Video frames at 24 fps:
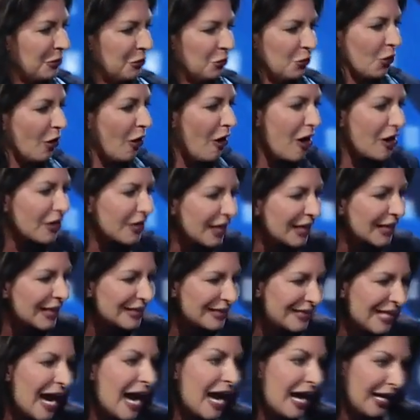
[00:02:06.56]
We're all
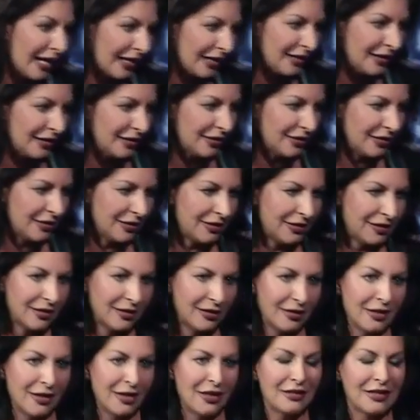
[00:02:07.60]
gonna die.
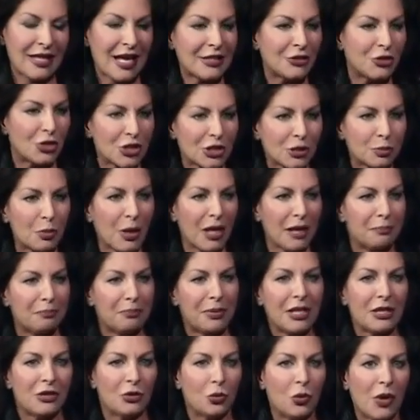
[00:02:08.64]
That just might
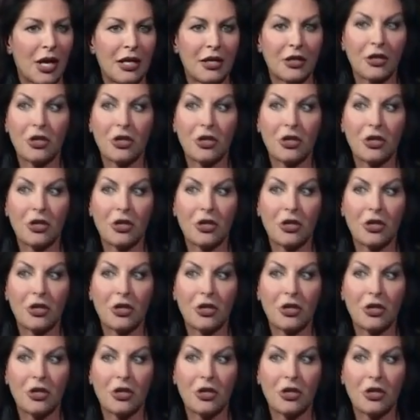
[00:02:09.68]
be the way